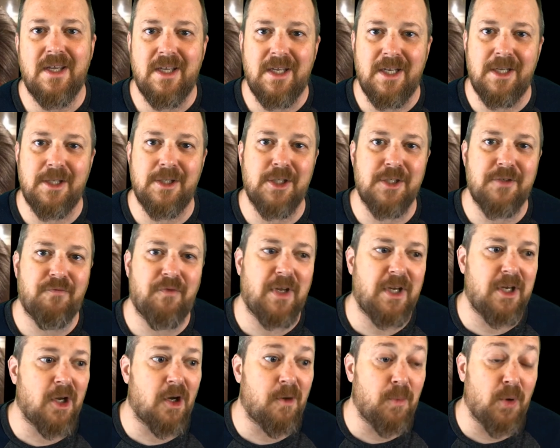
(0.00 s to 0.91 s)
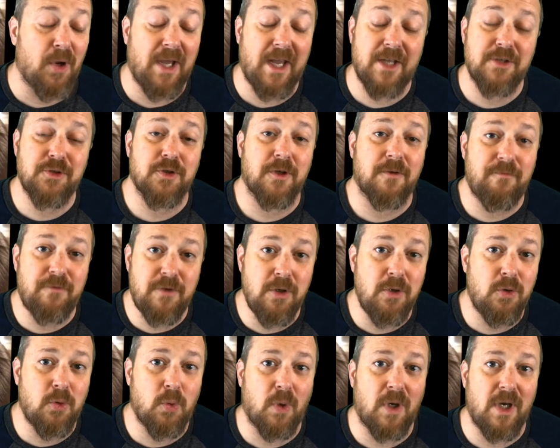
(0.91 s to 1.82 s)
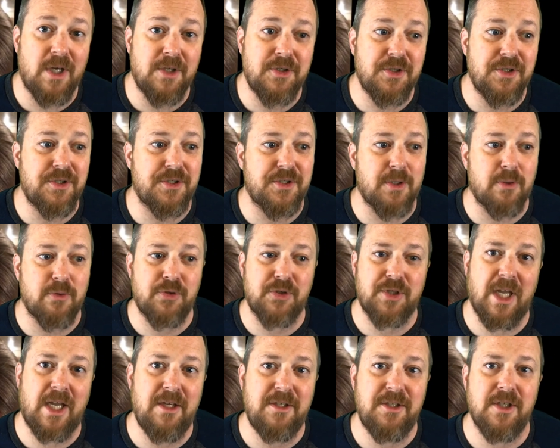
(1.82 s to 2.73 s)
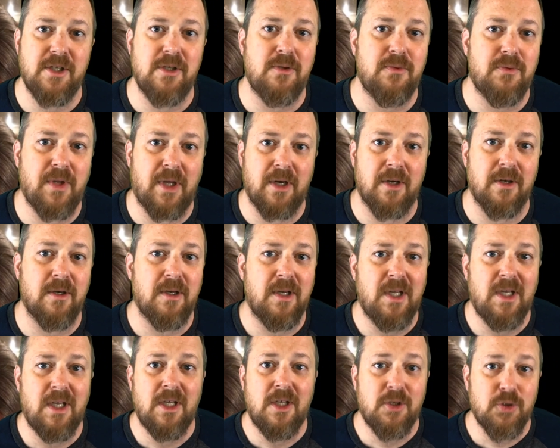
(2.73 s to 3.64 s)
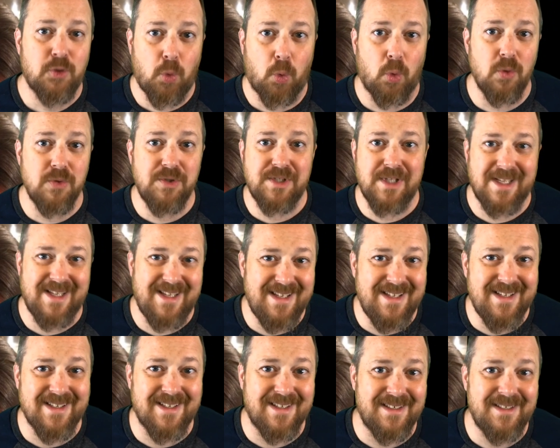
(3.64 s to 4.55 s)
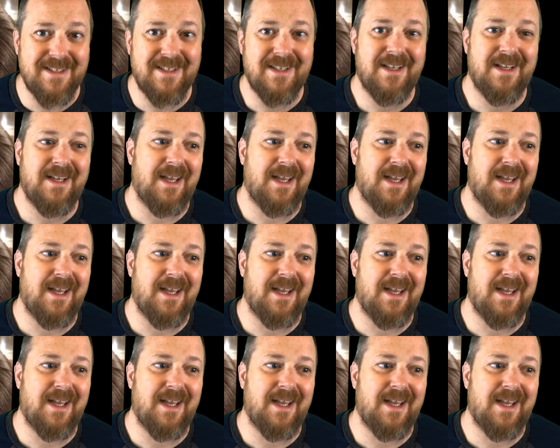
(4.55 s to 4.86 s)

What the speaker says: In this video, I'm going to answer a few questions, so stay tuned there towards the end,